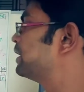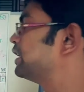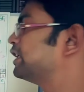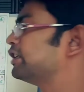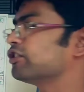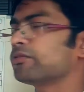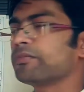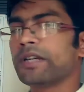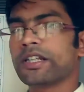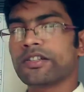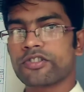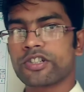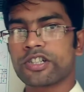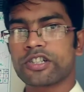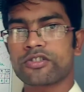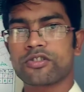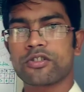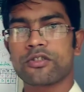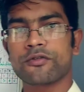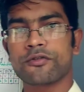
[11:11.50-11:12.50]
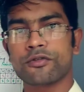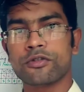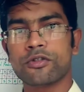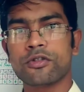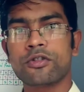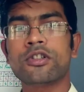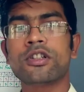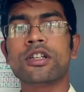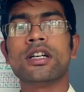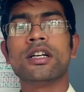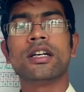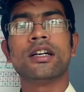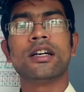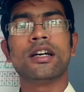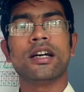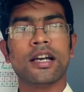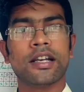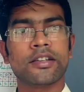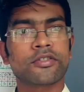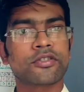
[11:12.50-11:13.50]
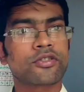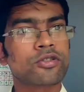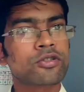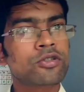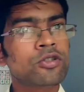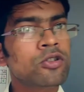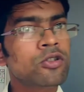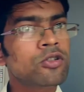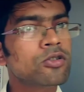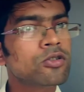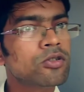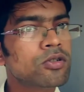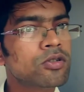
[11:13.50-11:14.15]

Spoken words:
million metric ton food has to